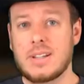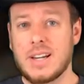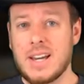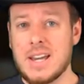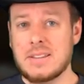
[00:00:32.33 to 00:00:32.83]

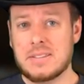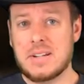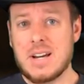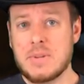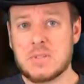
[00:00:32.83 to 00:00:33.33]
A Hat in
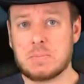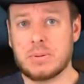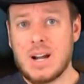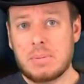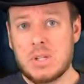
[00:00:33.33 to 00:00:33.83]
Time is
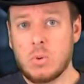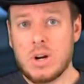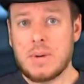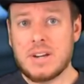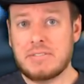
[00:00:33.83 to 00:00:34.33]
probably one
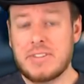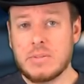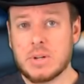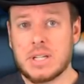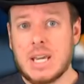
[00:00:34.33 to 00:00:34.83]
of my
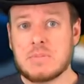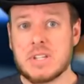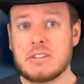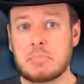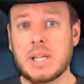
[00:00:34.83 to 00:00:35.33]
favorite games
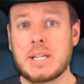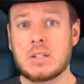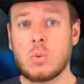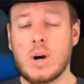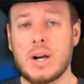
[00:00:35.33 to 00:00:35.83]
that I've played in
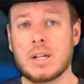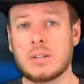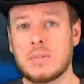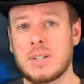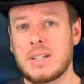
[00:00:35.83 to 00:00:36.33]
a
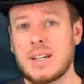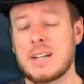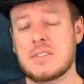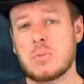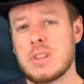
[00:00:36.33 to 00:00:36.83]
while,
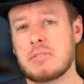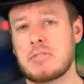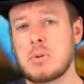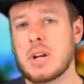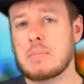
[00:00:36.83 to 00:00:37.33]
and it's one of the
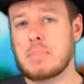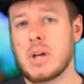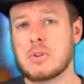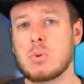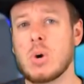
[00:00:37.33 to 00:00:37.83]
few that I
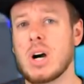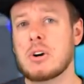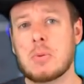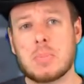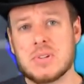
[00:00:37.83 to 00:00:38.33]
bother to
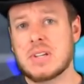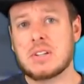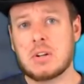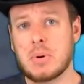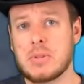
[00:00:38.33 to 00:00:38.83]

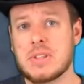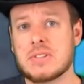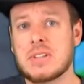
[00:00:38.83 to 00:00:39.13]
100% in both its